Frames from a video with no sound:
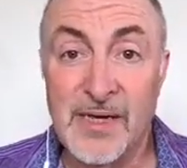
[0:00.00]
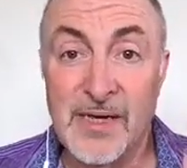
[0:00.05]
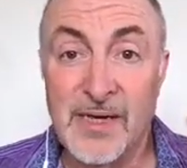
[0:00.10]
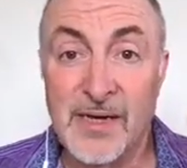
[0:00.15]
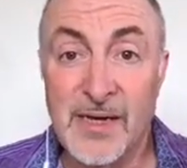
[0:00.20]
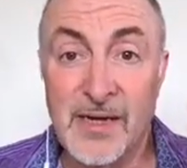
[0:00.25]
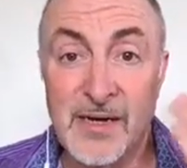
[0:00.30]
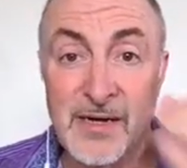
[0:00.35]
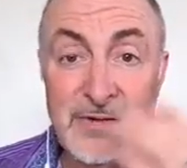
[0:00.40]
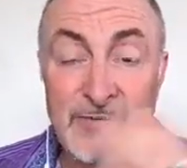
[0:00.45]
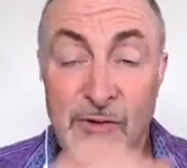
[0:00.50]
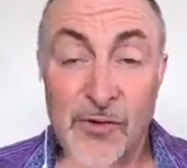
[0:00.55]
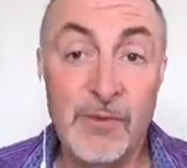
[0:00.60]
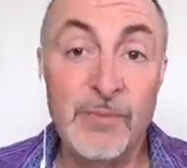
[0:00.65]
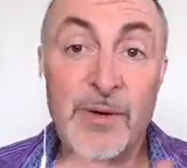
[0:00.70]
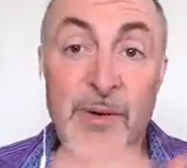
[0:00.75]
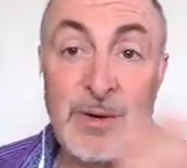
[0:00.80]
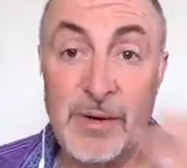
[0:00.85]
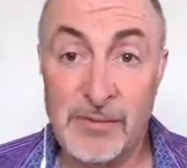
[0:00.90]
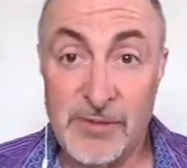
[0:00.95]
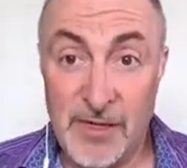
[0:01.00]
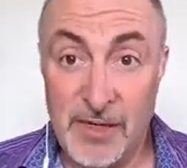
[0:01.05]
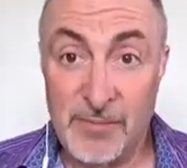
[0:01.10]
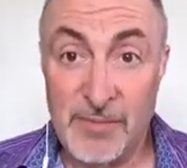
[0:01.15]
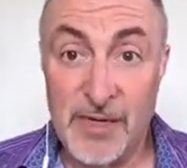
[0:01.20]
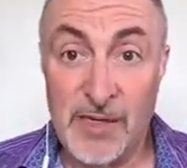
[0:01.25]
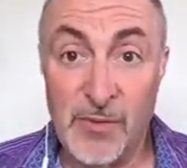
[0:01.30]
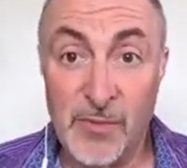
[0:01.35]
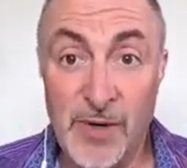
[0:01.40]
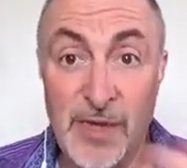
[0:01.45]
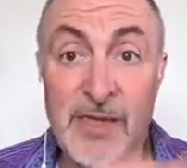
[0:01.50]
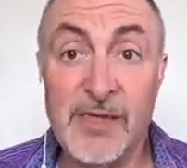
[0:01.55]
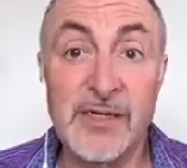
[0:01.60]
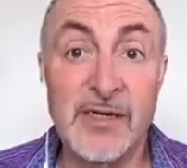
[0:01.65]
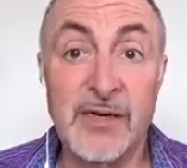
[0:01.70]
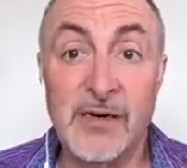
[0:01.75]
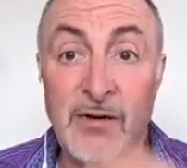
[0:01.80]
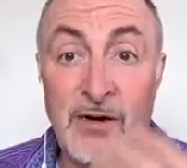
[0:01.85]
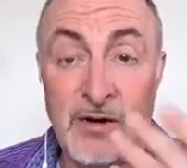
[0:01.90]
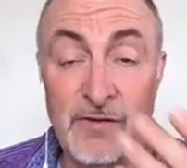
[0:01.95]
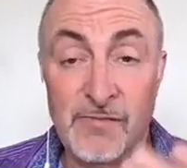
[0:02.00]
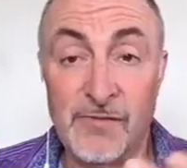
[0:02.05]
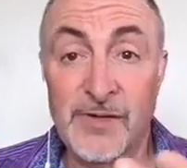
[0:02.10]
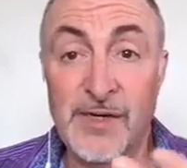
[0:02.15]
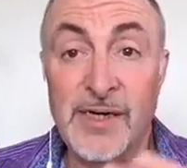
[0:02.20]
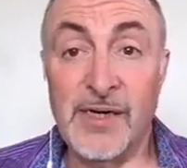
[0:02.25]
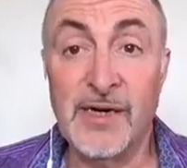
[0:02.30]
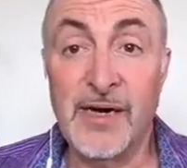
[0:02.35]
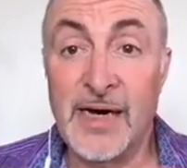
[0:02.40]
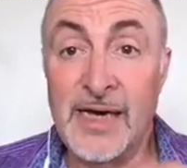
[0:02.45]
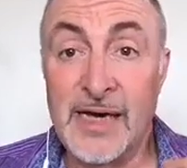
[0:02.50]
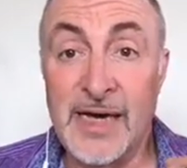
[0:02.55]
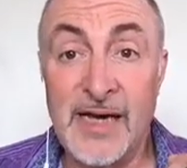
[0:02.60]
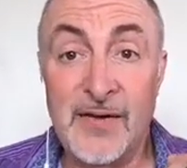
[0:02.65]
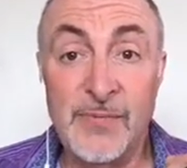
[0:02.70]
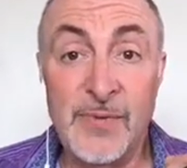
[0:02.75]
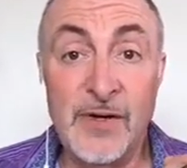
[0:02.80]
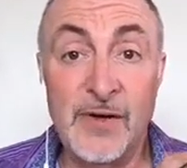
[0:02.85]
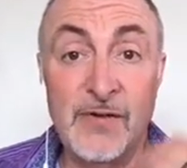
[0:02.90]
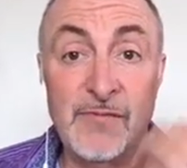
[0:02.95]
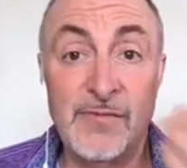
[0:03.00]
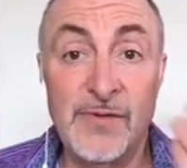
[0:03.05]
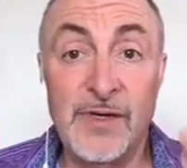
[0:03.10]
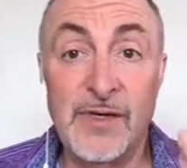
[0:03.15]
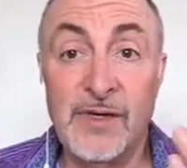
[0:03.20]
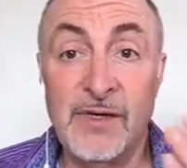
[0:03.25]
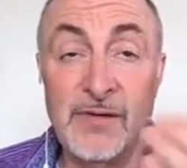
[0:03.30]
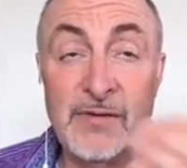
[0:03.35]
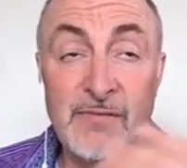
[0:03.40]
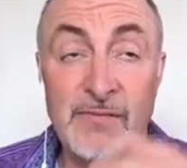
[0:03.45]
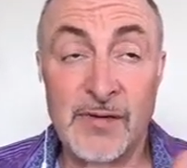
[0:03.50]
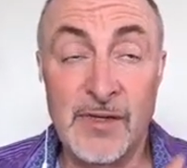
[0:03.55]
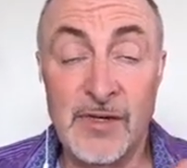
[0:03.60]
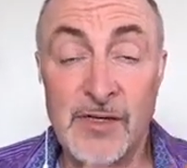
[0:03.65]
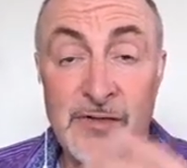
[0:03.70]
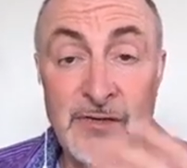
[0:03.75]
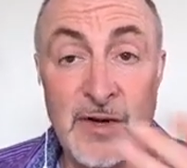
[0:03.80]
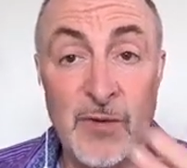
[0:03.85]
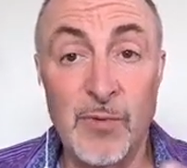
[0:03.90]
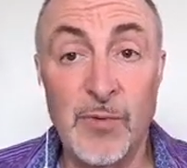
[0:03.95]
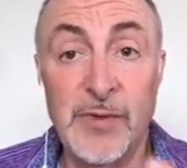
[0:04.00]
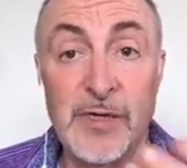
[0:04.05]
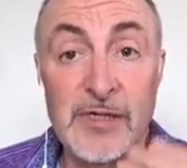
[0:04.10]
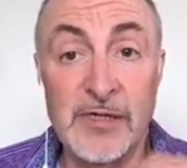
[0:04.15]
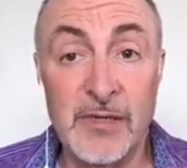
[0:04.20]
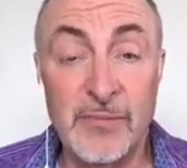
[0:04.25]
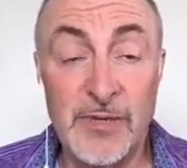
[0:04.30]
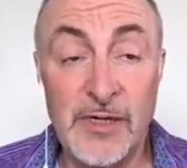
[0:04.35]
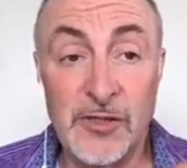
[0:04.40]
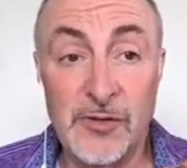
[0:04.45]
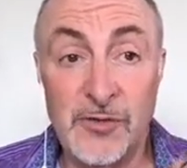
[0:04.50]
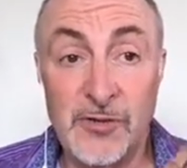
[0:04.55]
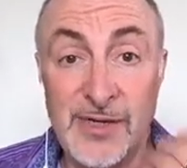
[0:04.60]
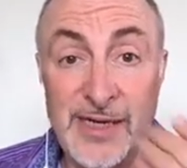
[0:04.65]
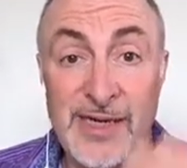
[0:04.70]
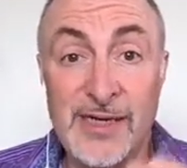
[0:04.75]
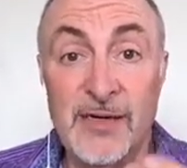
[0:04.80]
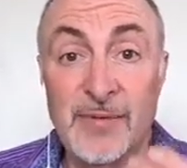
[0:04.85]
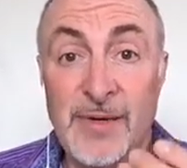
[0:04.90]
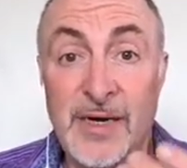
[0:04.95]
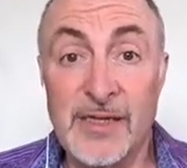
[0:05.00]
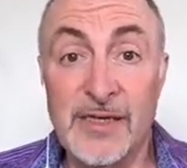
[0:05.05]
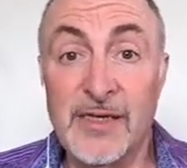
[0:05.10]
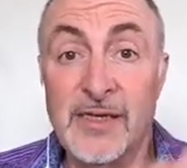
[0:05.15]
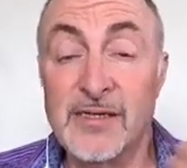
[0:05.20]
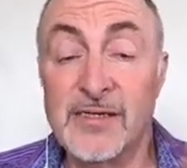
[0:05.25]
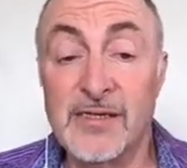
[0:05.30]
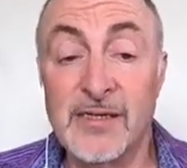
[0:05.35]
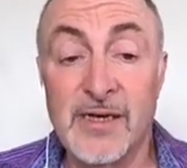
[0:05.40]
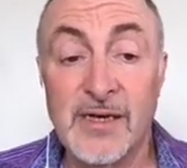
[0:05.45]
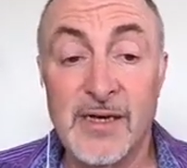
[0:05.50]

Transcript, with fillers: And if you're on my website, by the way, as a little offering, I have been offering for the last couple of weeks, and I'll make sure you hear about this.